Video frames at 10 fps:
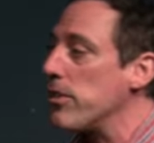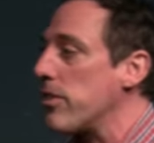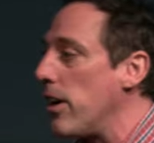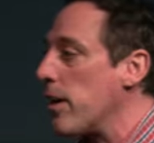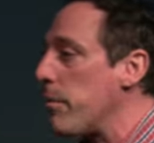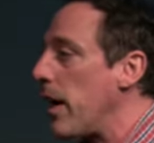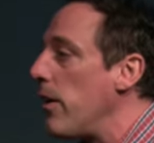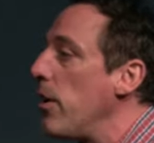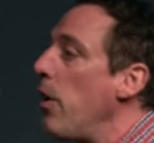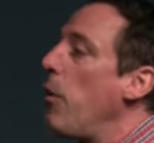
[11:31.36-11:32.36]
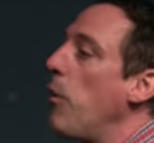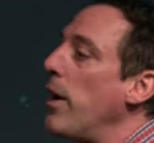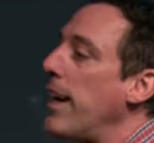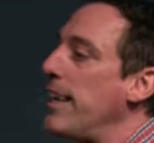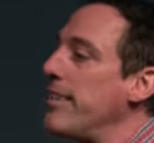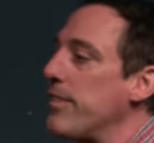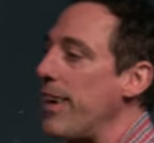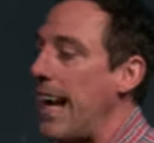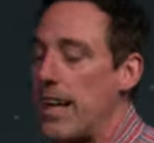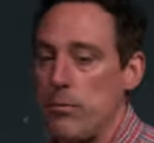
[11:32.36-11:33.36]
talk about what kinds of
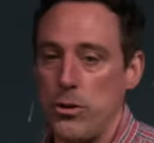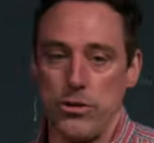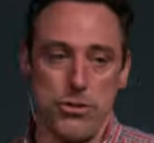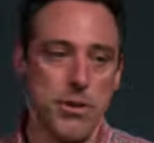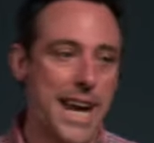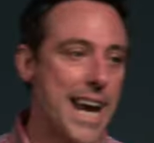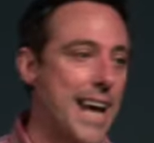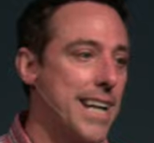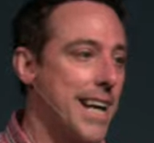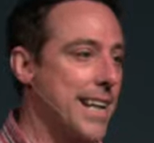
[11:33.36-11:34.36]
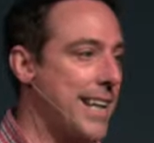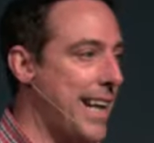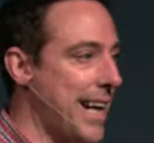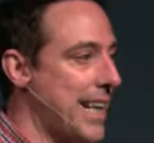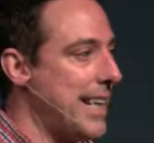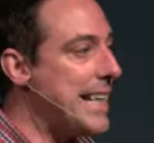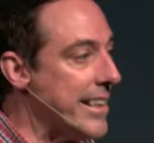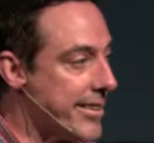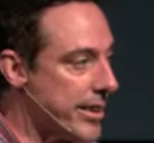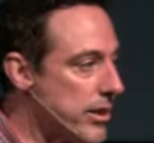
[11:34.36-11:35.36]
animals you can and can't
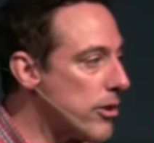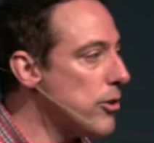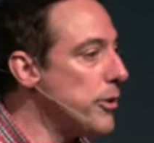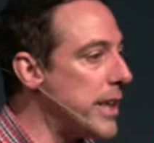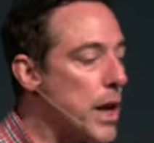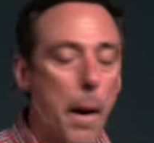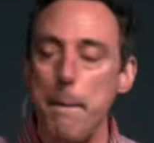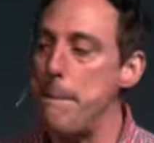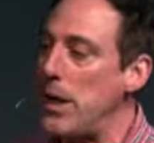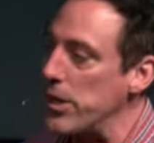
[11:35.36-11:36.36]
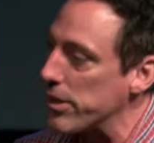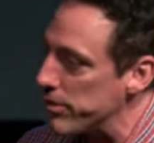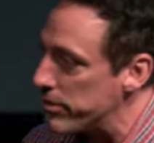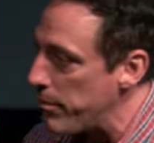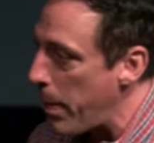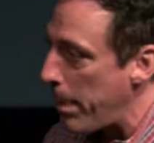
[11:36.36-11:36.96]
eat, including birds.